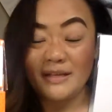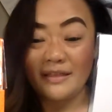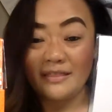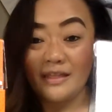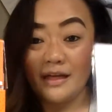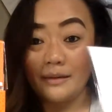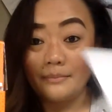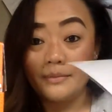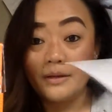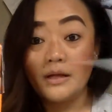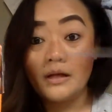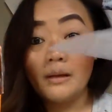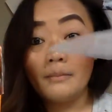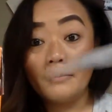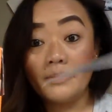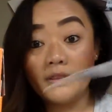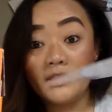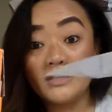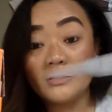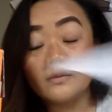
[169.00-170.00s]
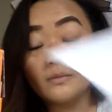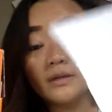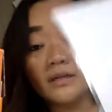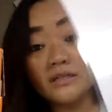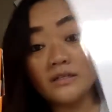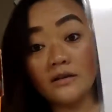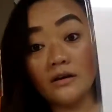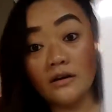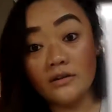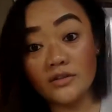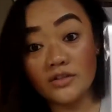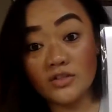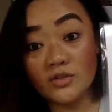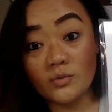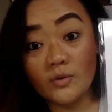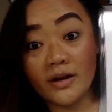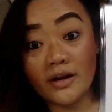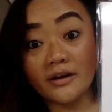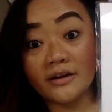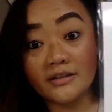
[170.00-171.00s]
on them, but this one is called the
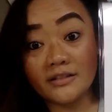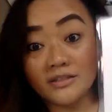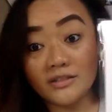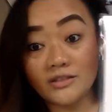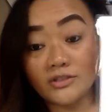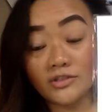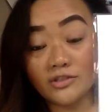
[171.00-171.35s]
square. It's the